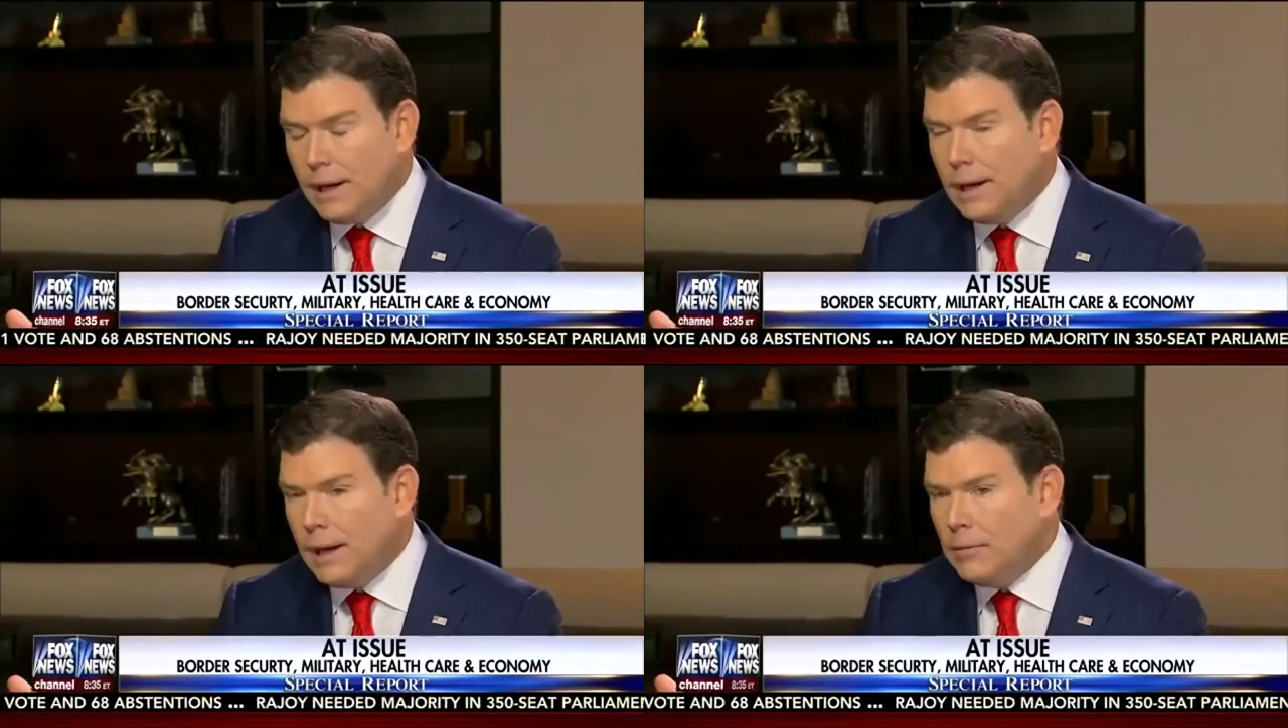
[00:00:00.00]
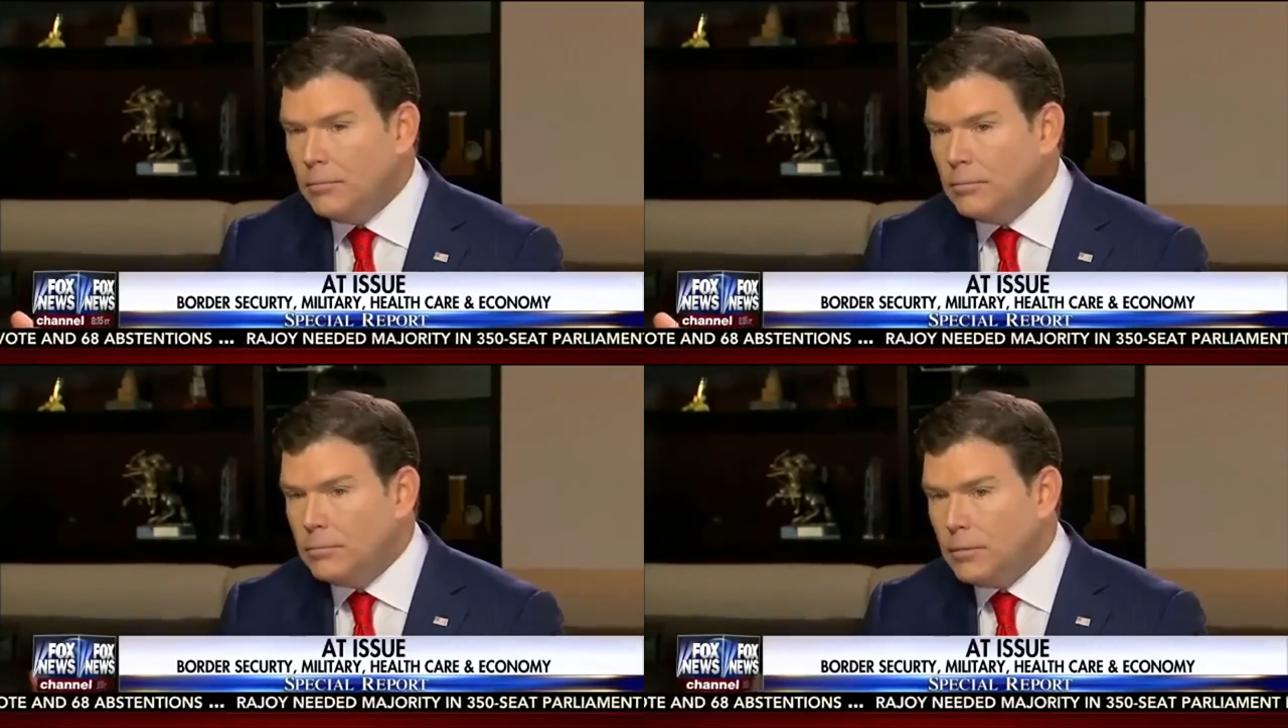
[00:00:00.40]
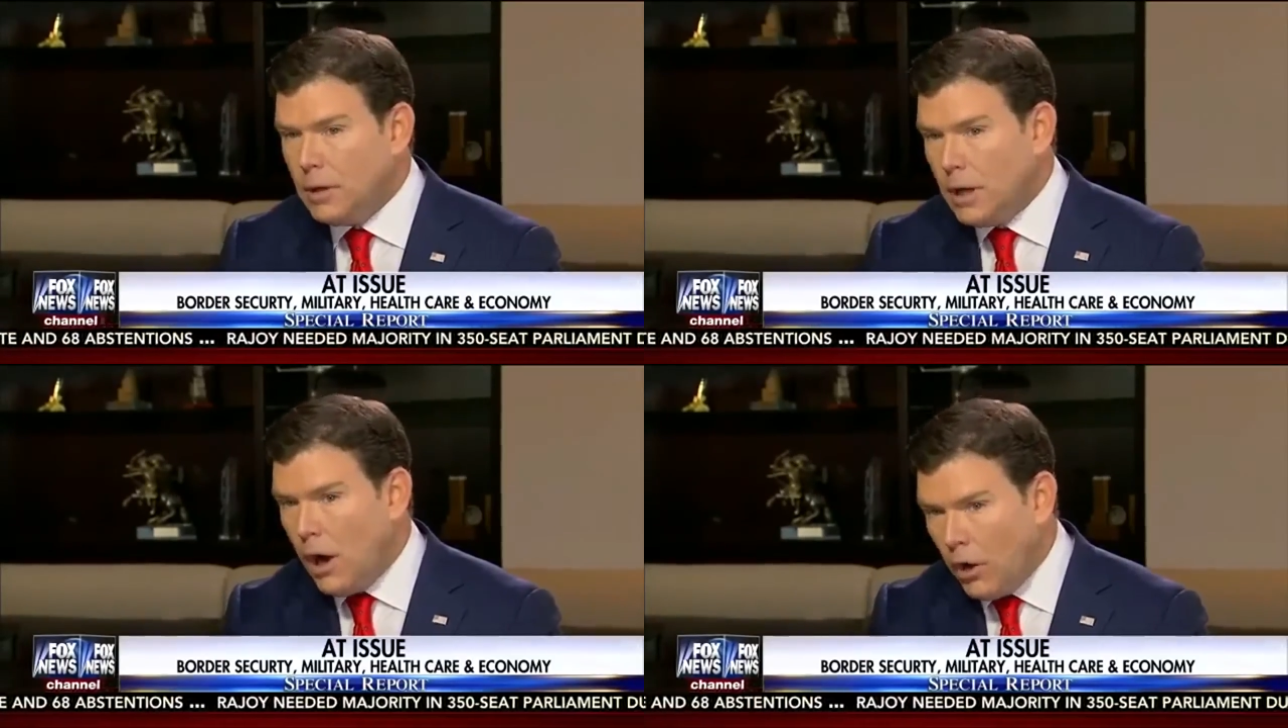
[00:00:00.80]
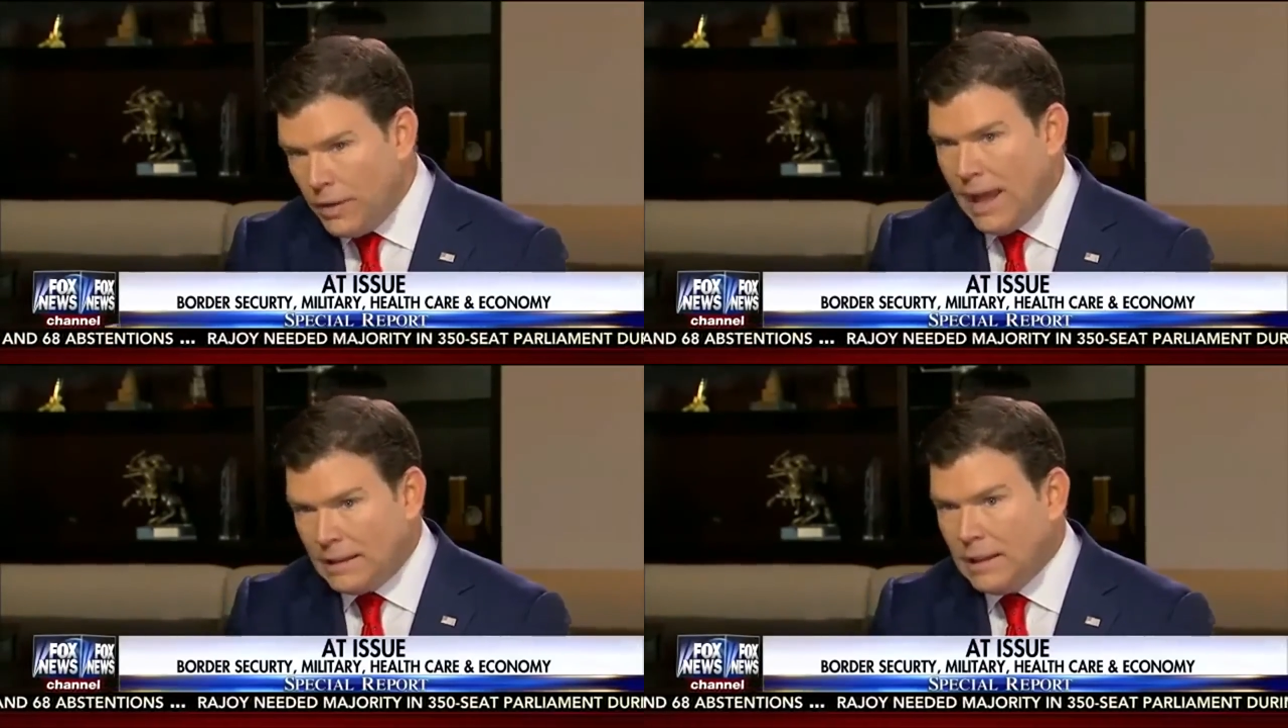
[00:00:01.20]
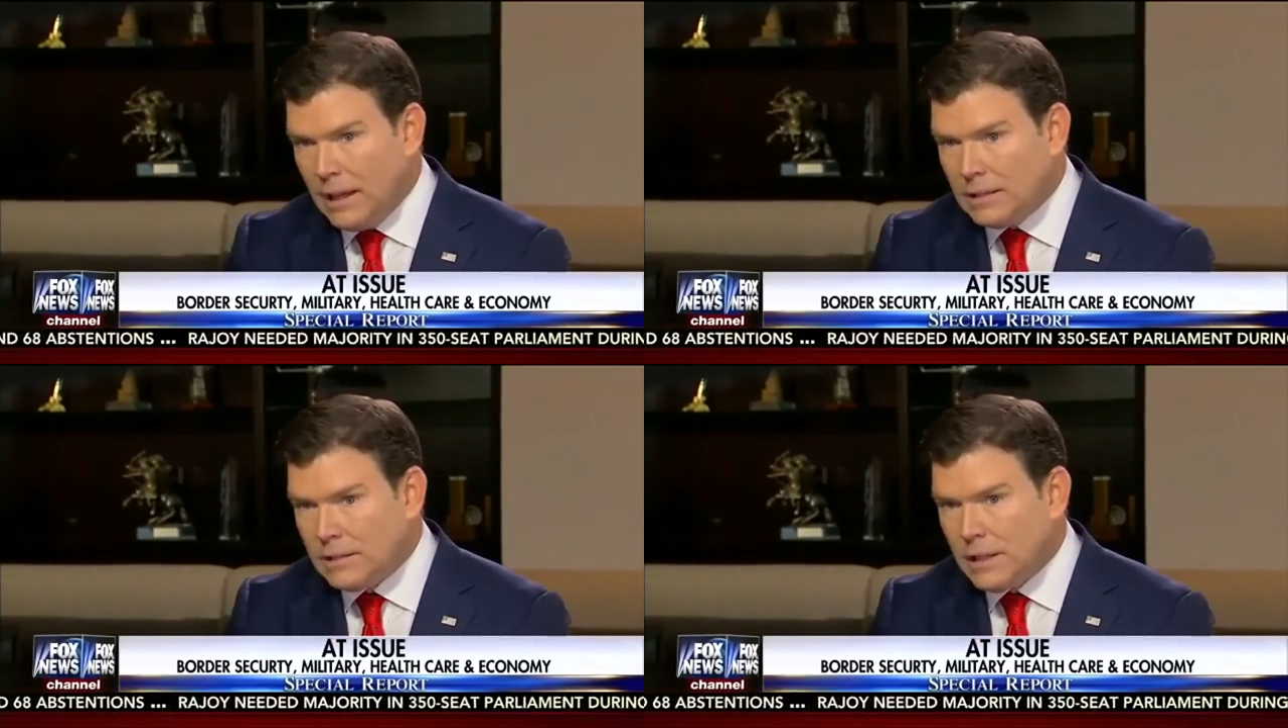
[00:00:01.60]
On that
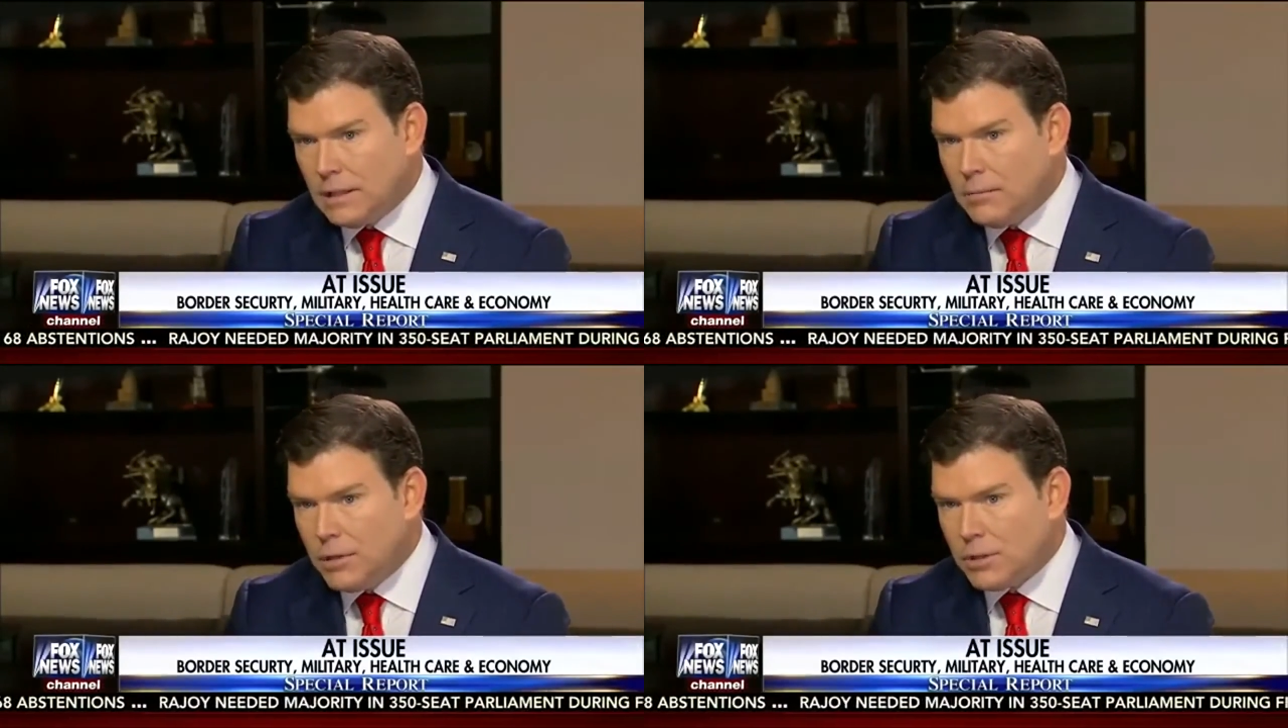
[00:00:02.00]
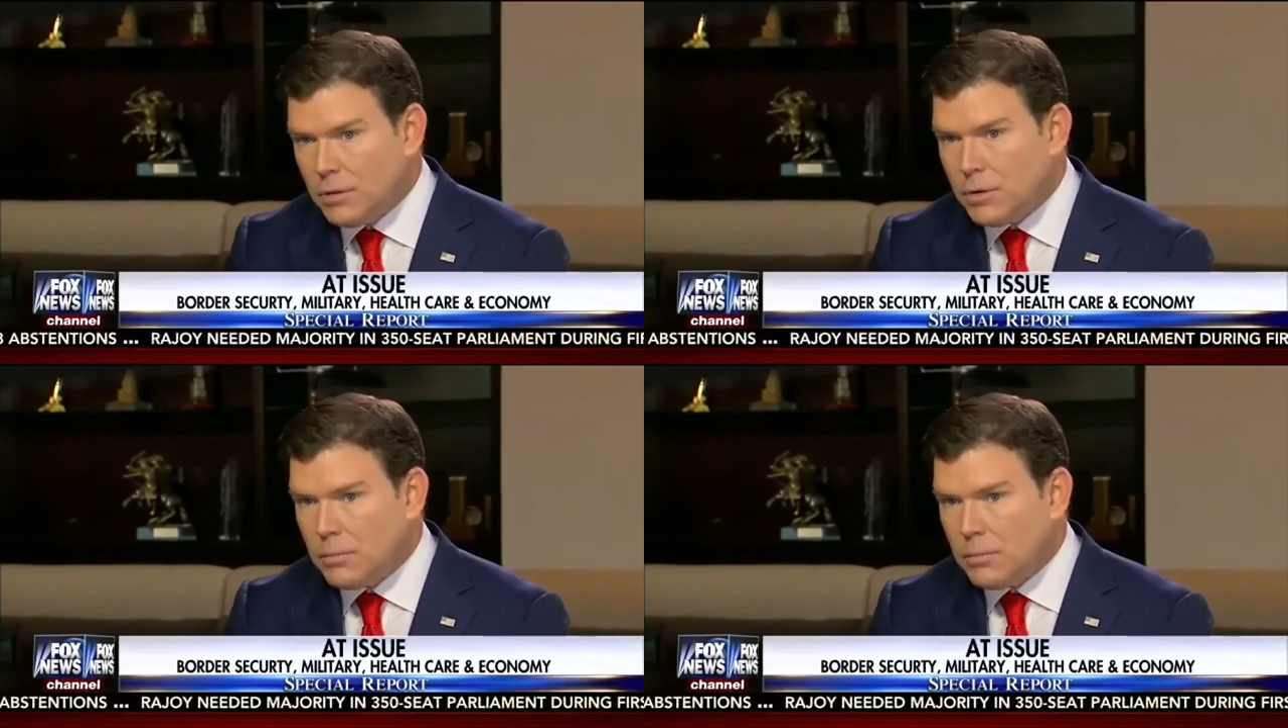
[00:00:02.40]
list that Mr.